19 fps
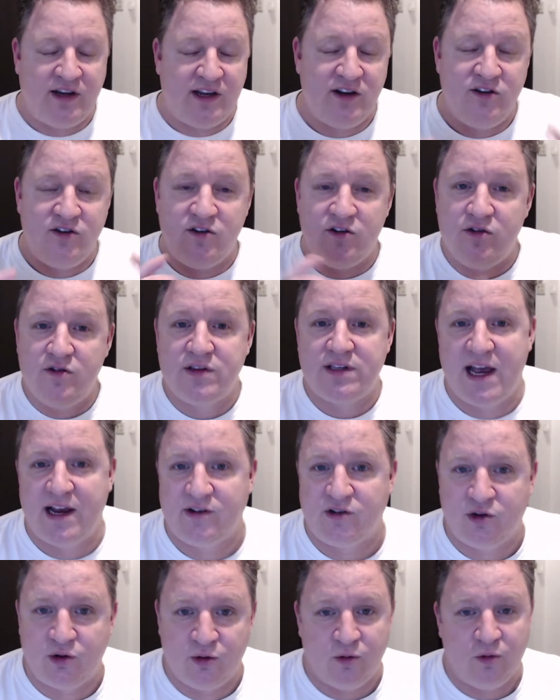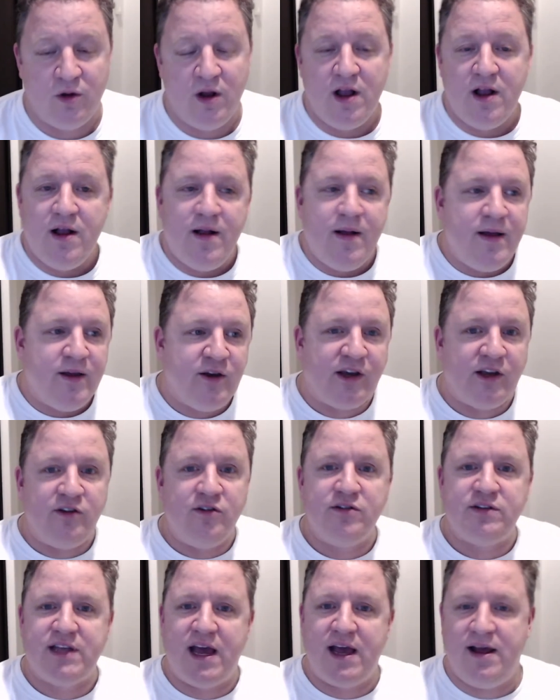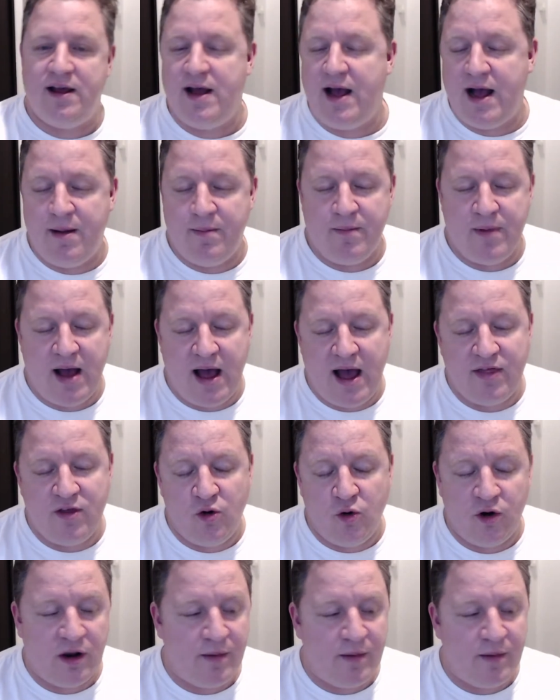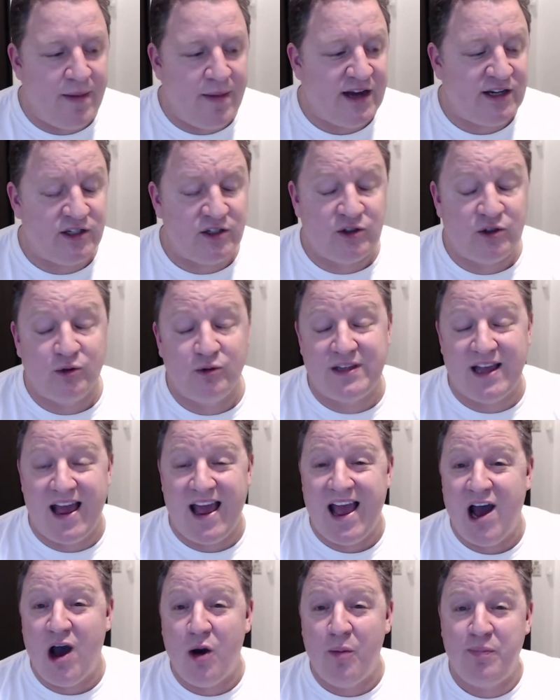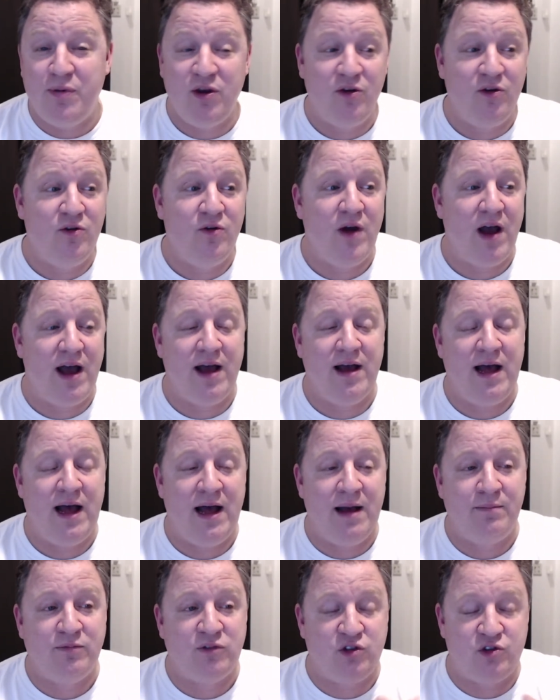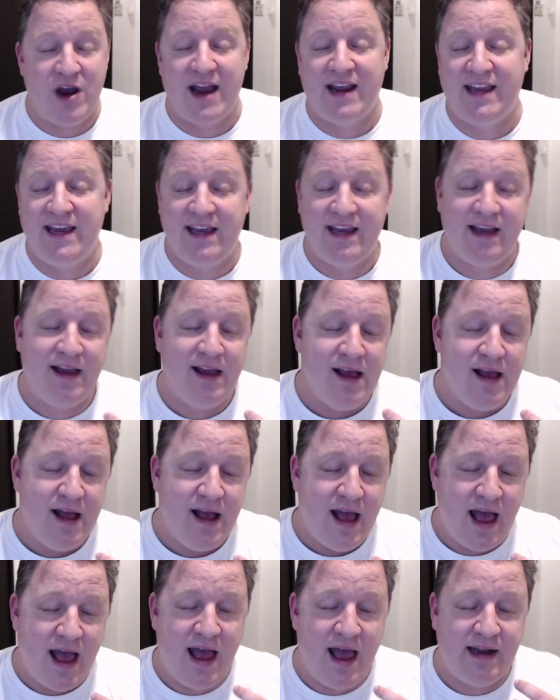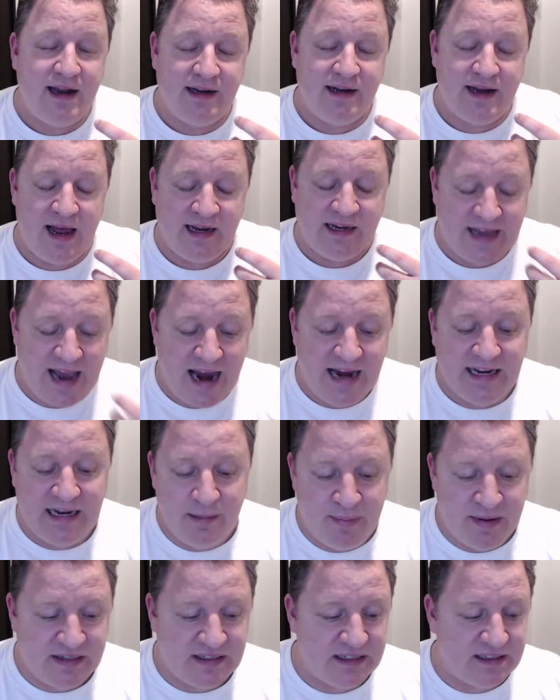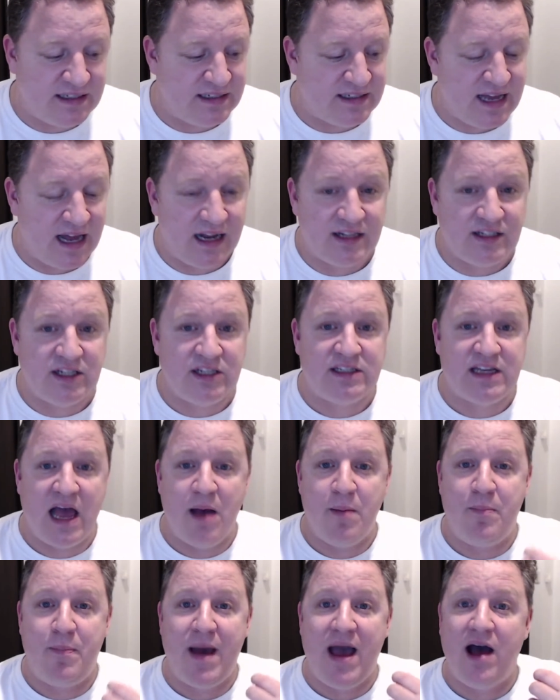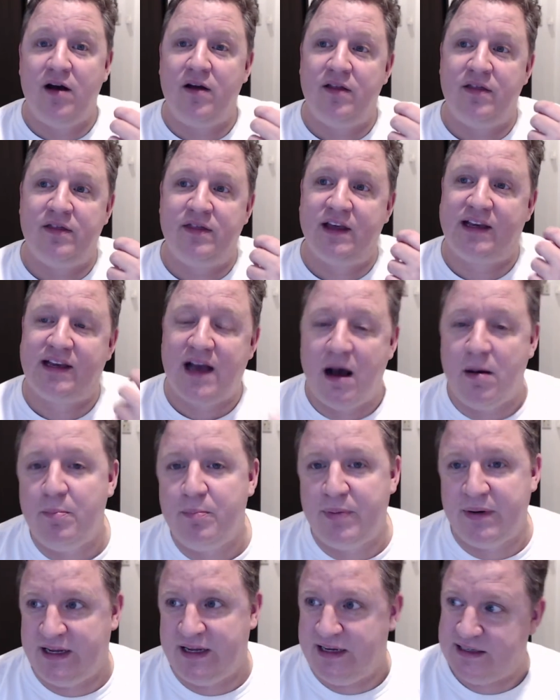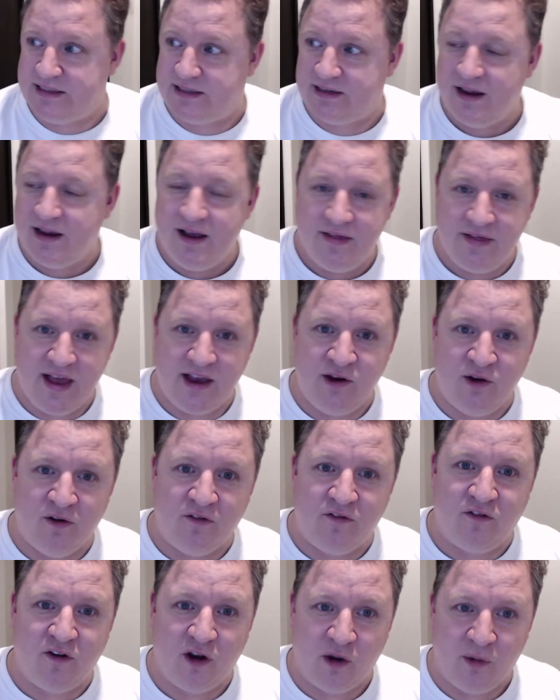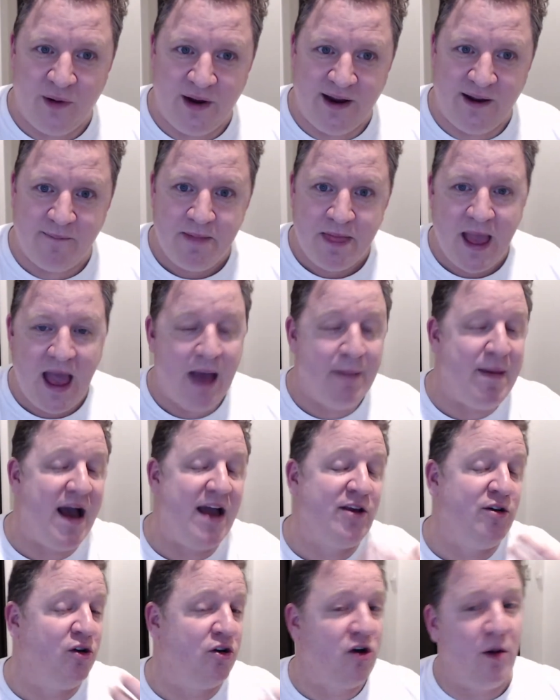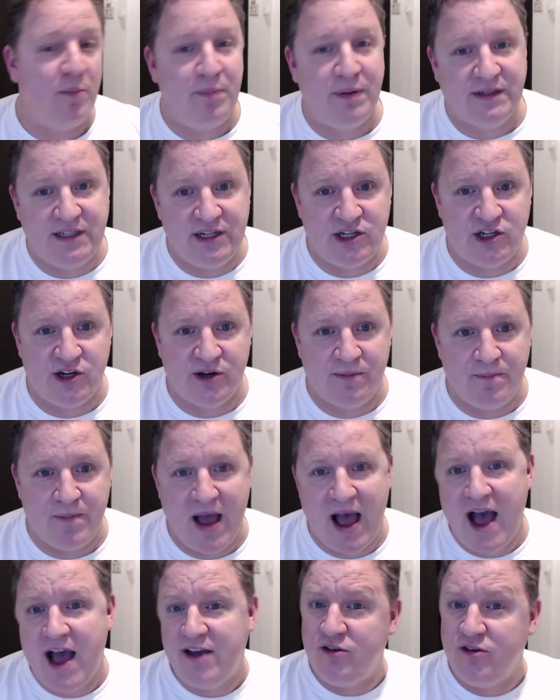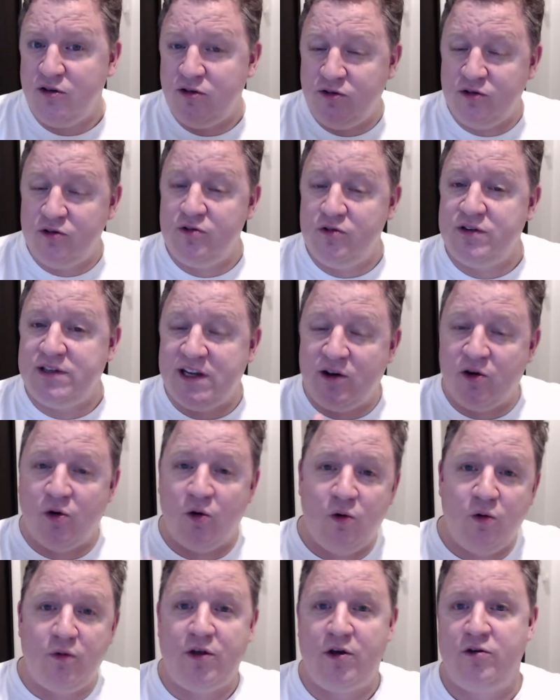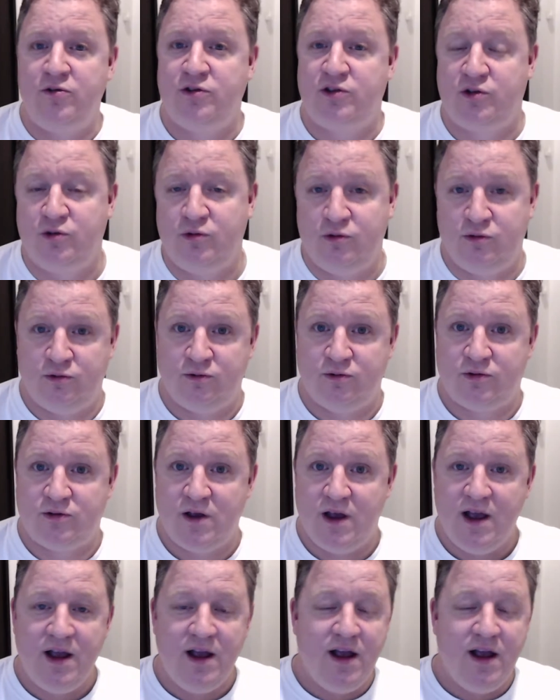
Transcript: You can use that tool. You can use that other automation tools that help you tracking and gaining business intelligence about the companies that you're following, about your competition. Are you using all those tools?